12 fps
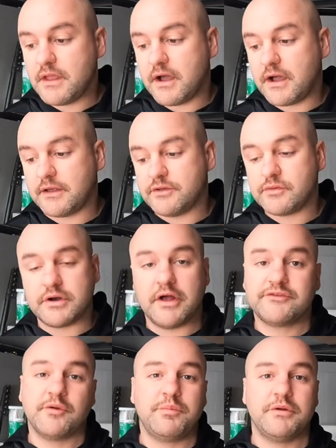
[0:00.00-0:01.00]
uh, you can
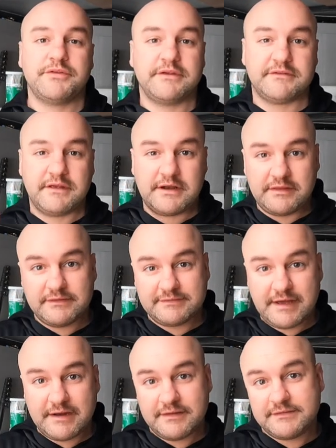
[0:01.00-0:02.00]
also put these in on the
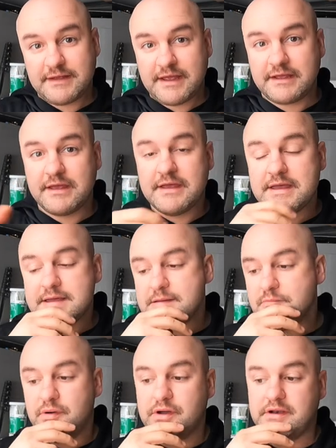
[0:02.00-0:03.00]
side of the tank
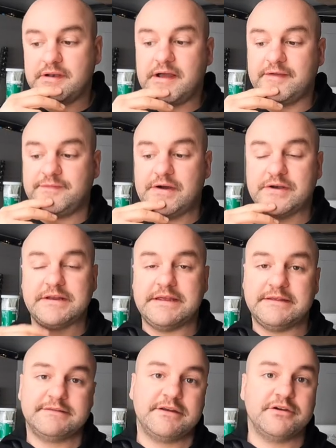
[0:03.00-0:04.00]
but I found it
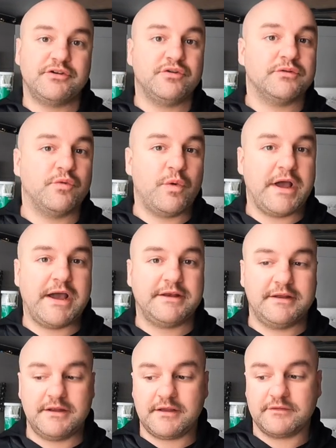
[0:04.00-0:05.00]
easier to do it the way I
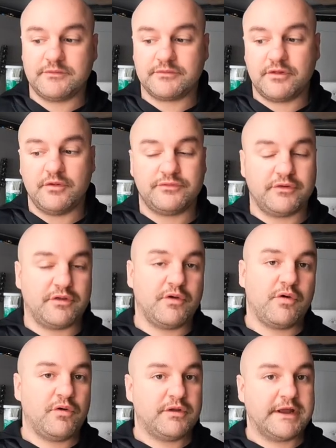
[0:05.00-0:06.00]
did it because it was closer to the
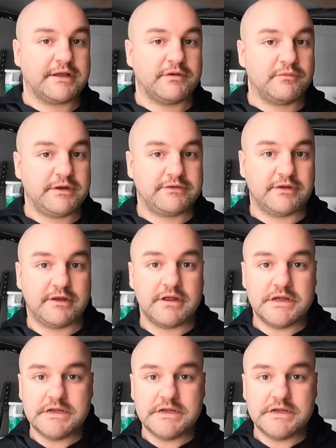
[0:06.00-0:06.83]
hole and I could reach it